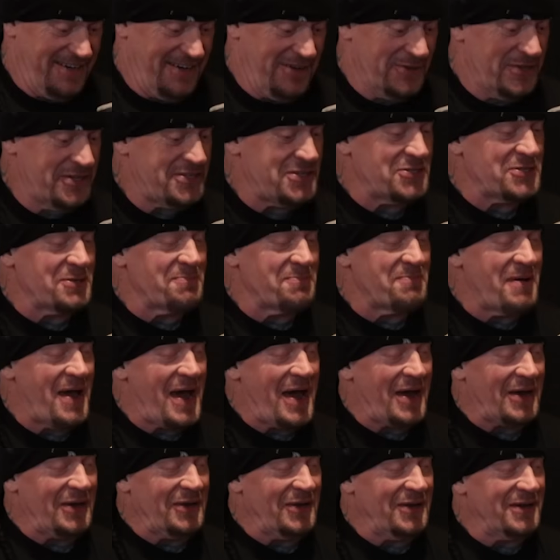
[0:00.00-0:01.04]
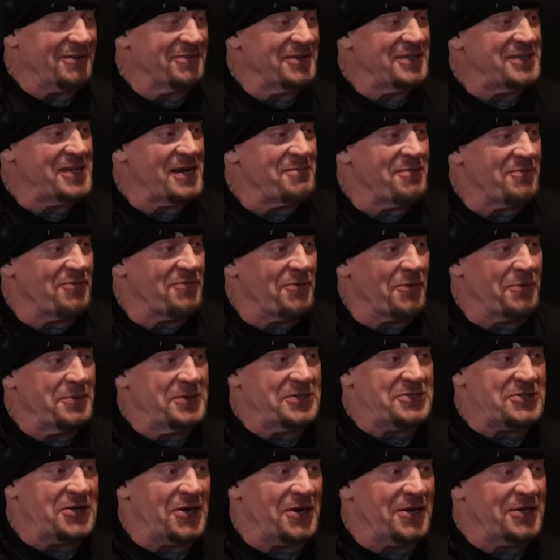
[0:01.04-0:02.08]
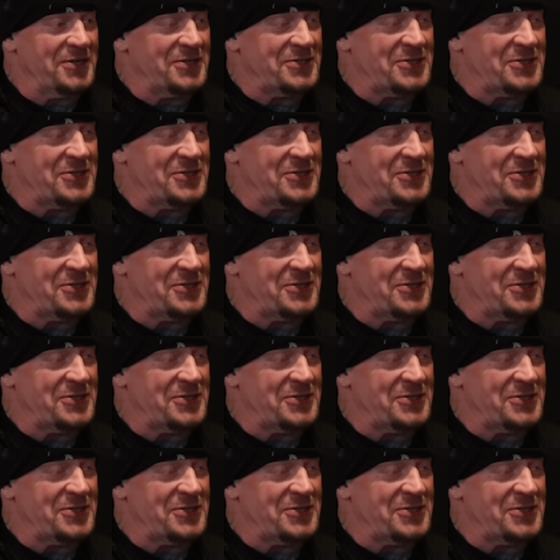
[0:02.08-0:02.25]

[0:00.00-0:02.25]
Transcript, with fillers: No, this I'm, is a battle every time before we start.